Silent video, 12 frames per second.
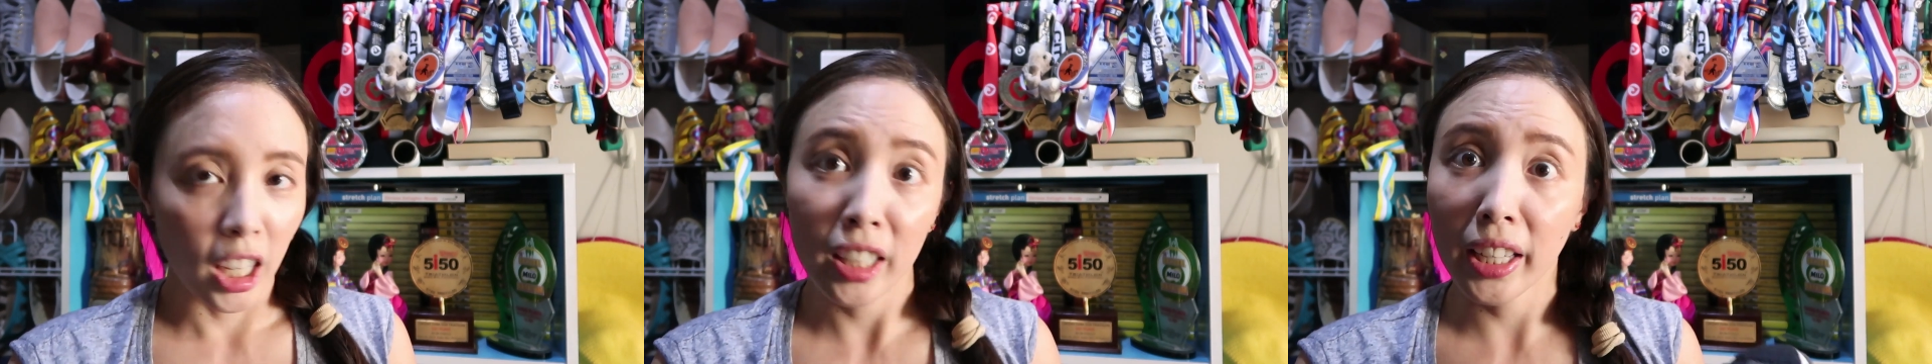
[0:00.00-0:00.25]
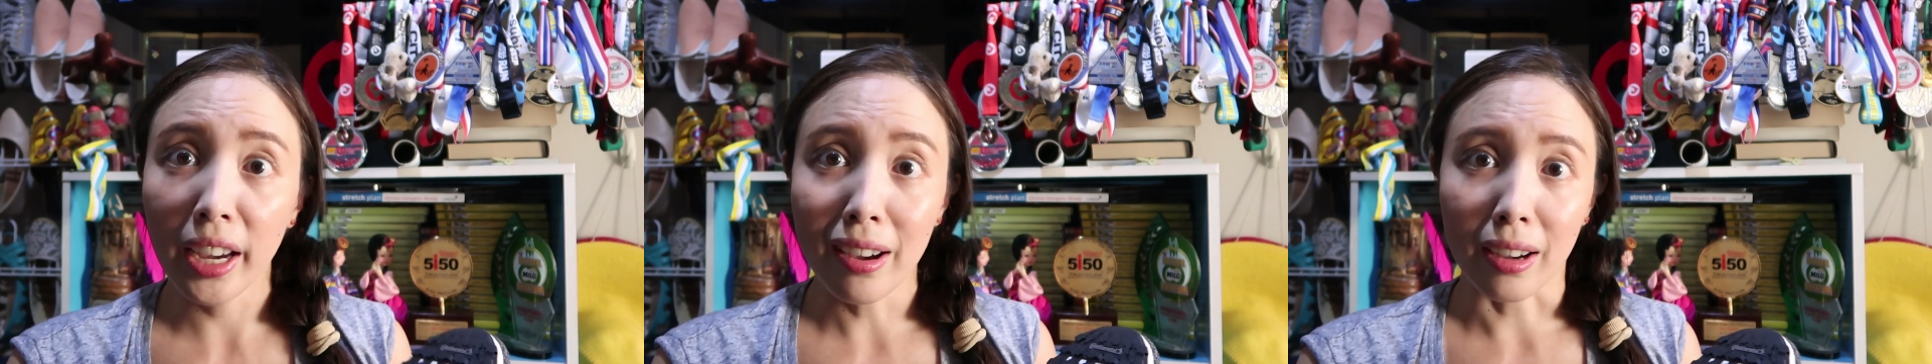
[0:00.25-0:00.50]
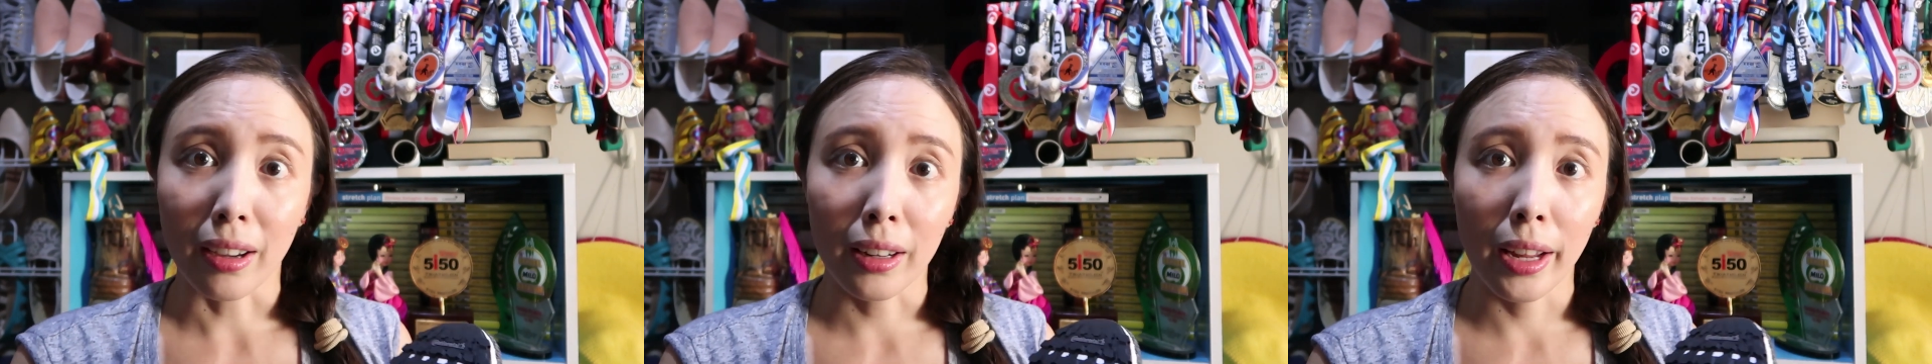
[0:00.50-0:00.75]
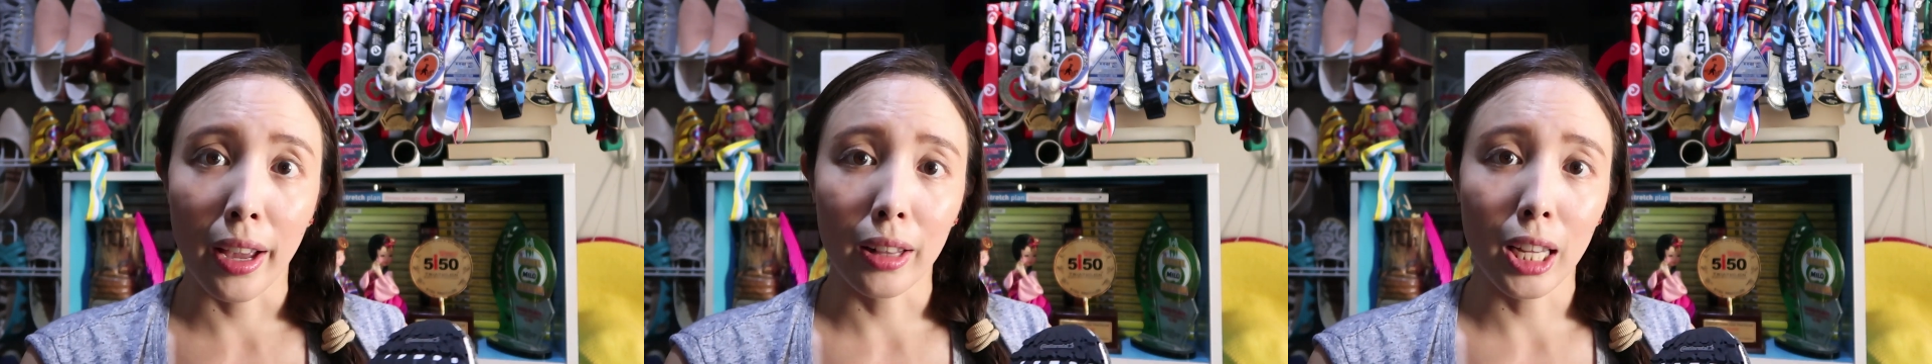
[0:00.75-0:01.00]
And yeah,
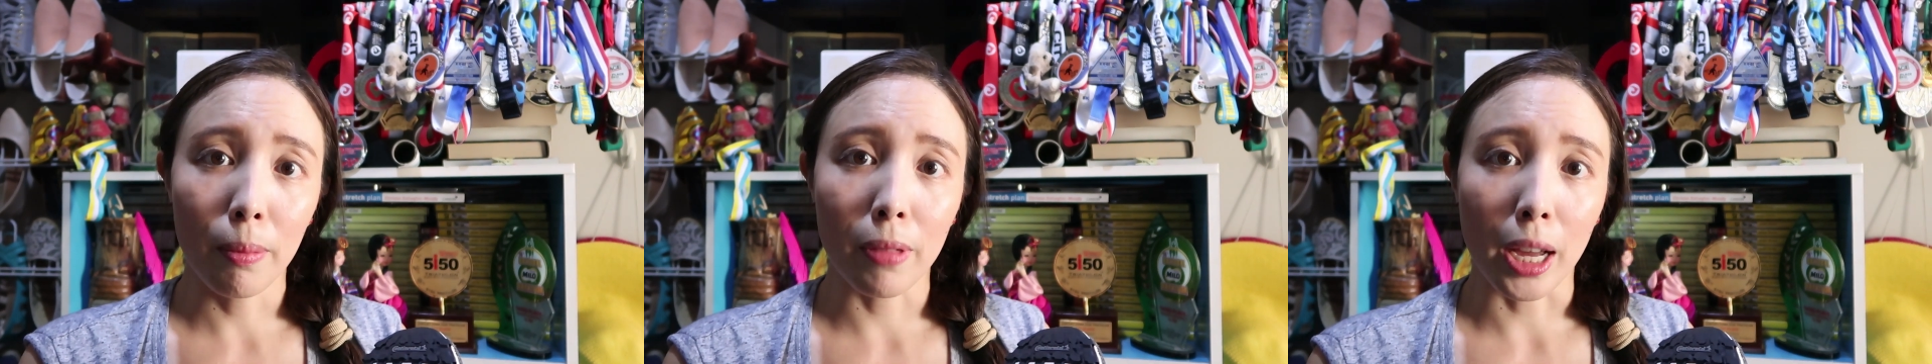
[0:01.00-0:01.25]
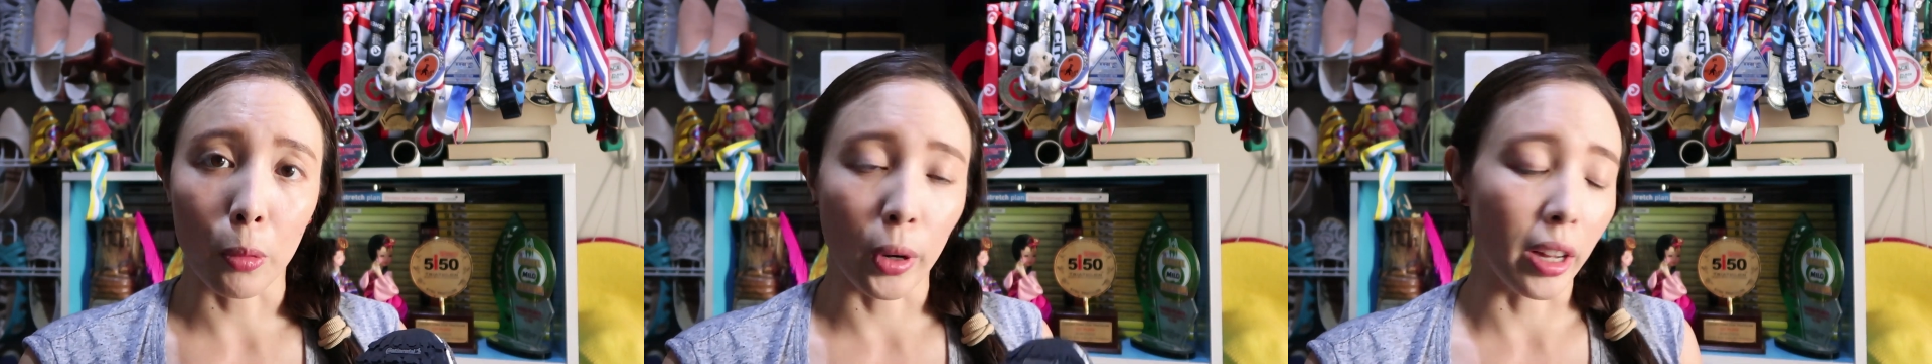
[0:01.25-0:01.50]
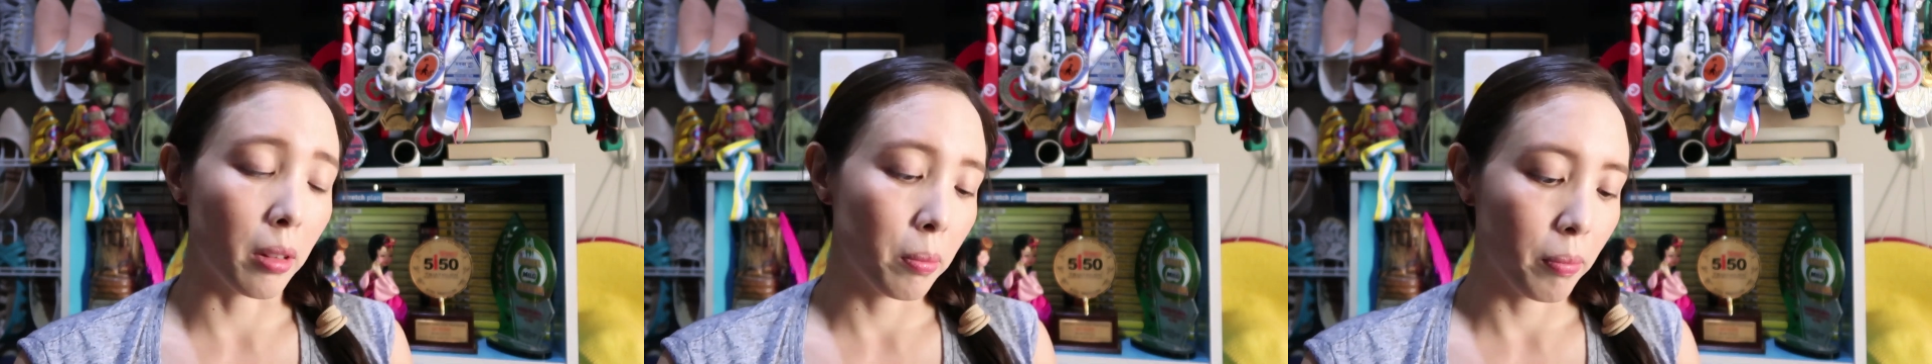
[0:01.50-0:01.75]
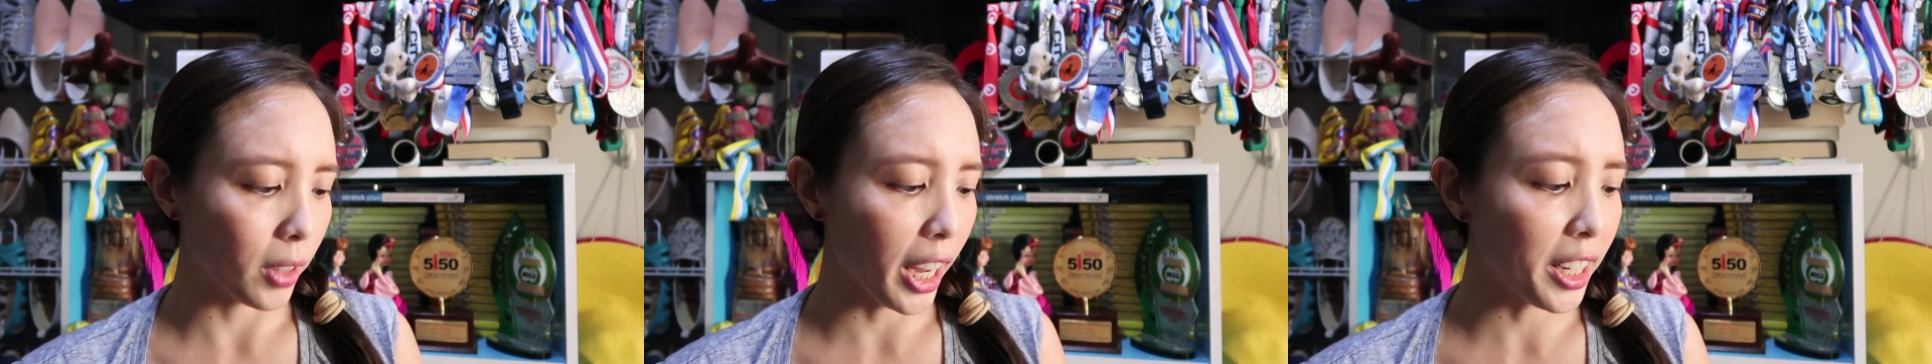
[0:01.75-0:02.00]
it held up that well.
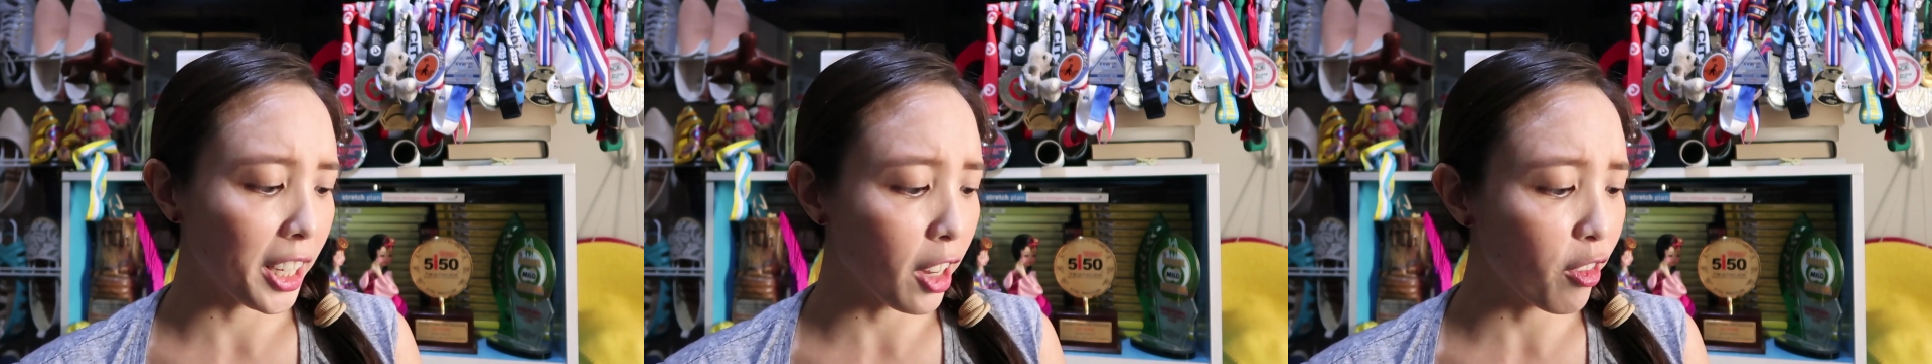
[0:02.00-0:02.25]
And